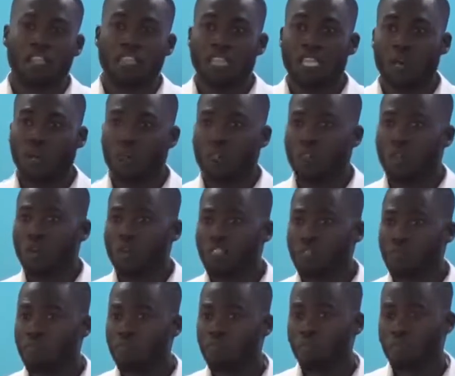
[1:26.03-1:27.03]
that
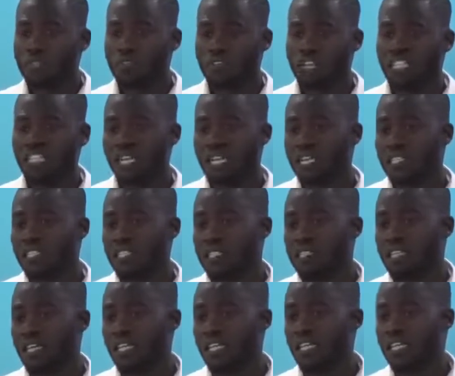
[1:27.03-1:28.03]
resolves most of the challenges
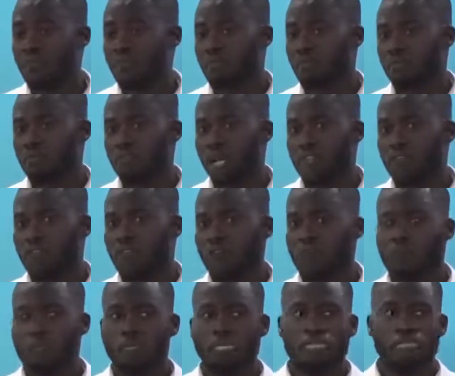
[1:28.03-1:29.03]
that this
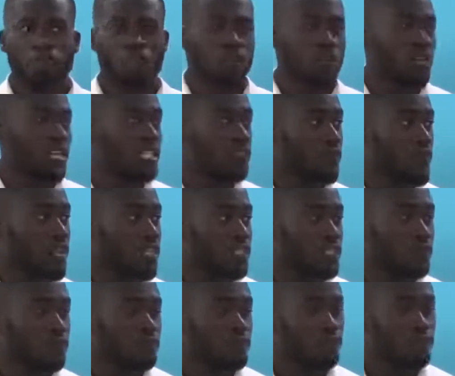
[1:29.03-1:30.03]
platform is
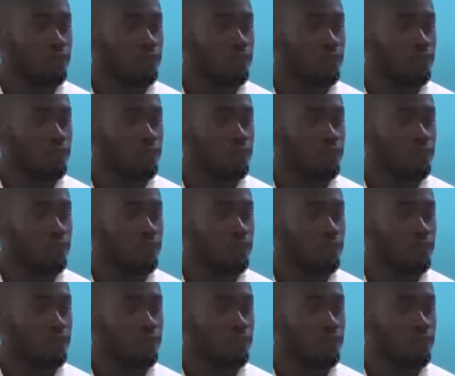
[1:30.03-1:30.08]
facing.